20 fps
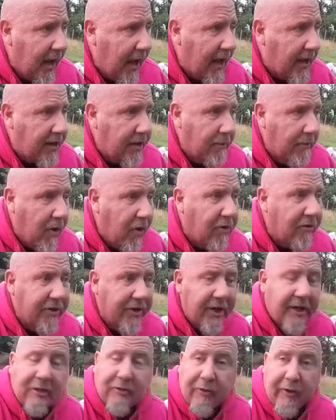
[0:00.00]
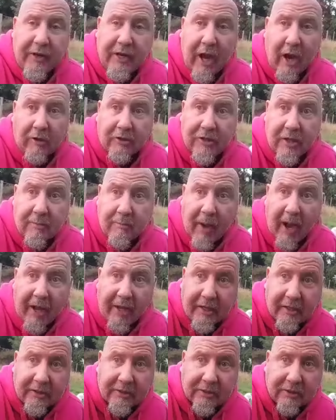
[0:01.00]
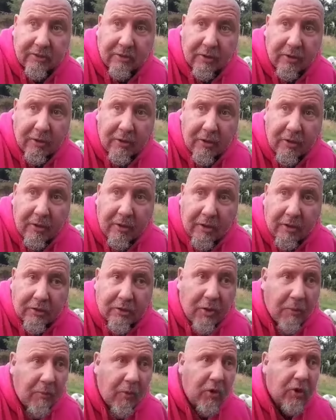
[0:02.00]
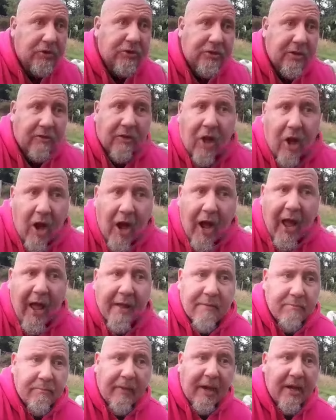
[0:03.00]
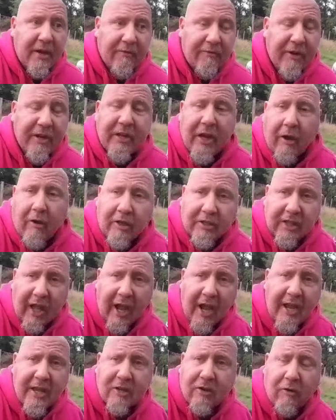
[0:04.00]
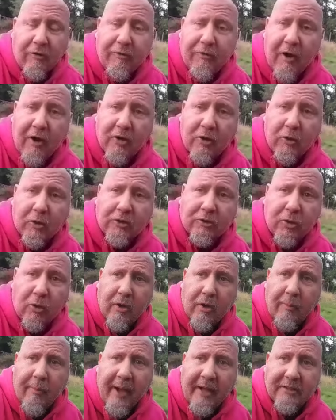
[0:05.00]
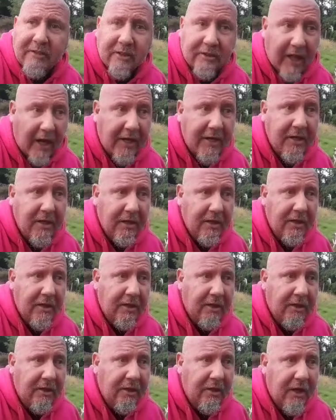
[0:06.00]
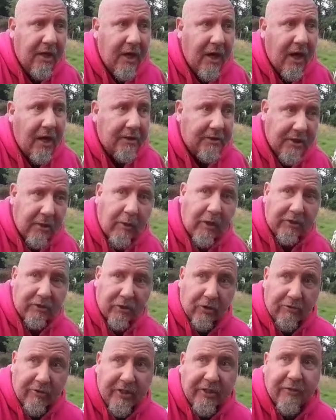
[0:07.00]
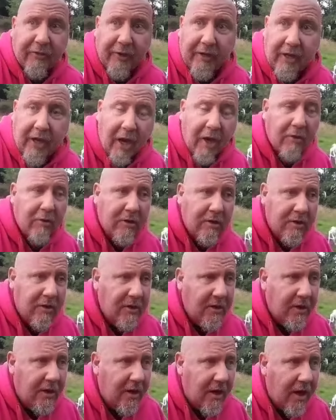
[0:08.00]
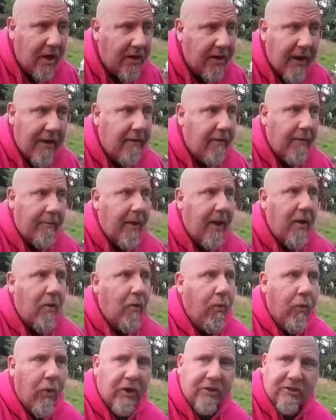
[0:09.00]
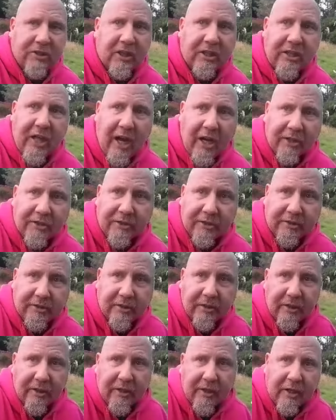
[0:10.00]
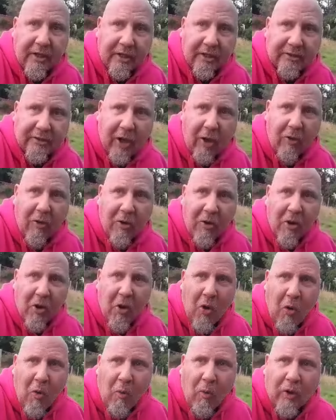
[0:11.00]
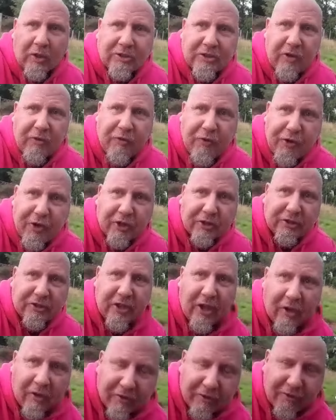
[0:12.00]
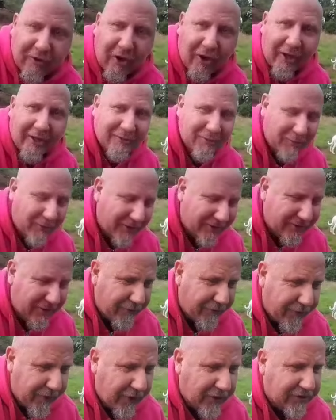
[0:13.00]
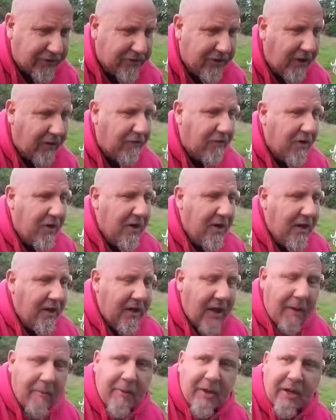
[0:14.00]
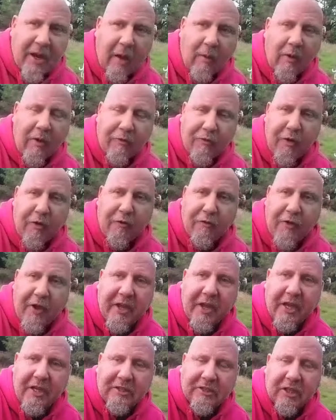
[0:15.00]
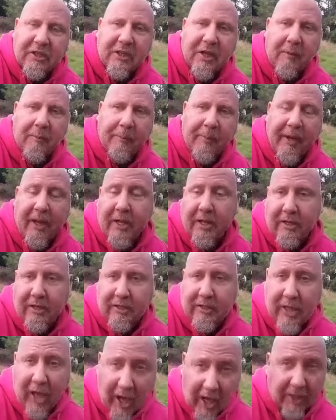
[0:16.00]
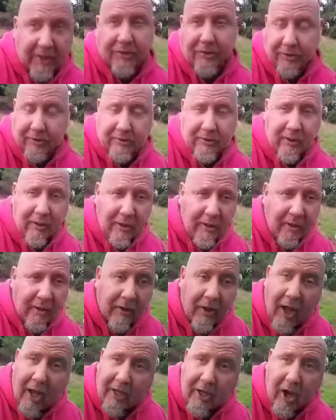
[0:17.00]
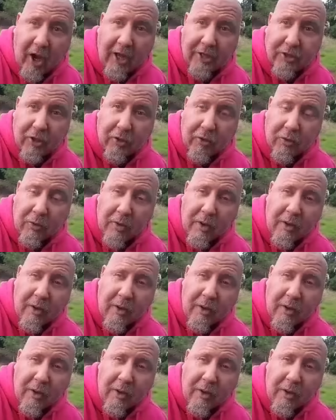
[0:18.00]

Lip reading: And the more of these videos he makes, the more, like, I hadn't made a video today, I ain't got fuck all to about today, until I saw his video, and now I'm like, what a cunt. So watch it for yourself, guys, watch it for yourself. Let me know if you think he's a complete cunt, like I do.